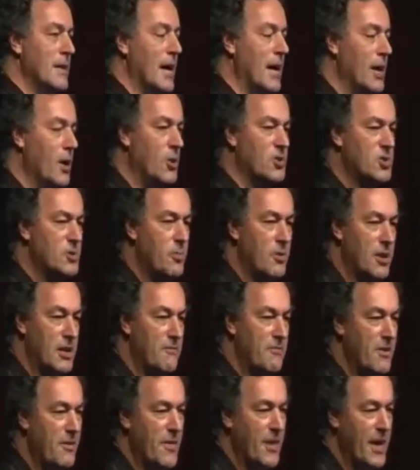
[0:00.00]
I also
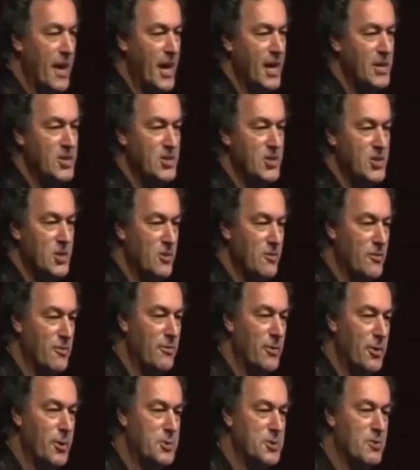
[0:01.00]
believe that the agency of the
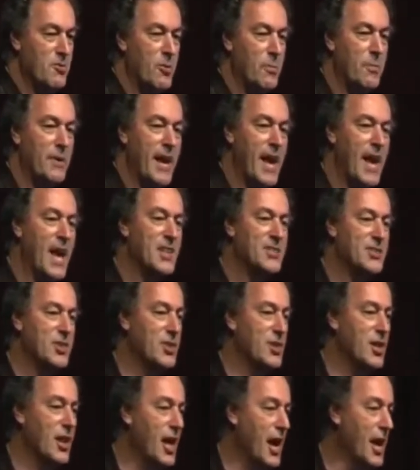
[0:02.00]
future will be
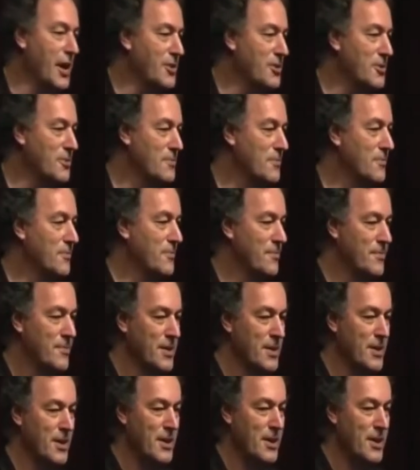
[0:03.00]
asset light.
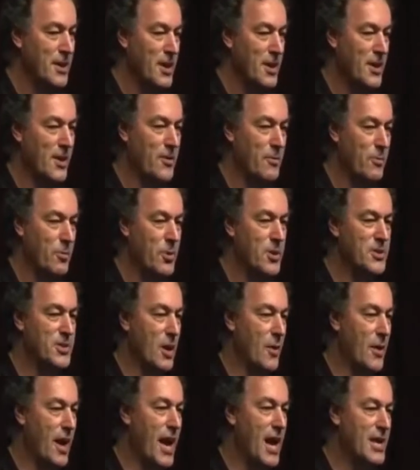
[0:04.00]
In other words,
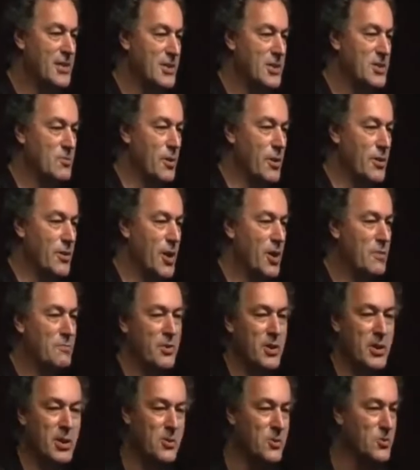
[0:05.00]
our assets will not
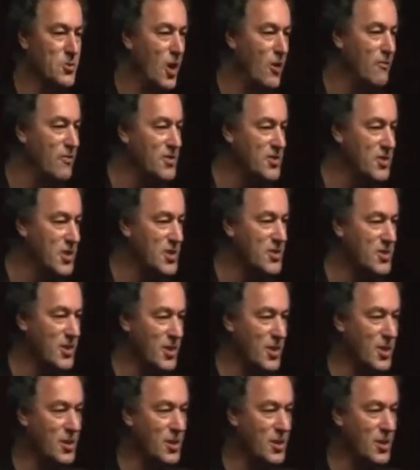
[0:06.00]
be huge offices and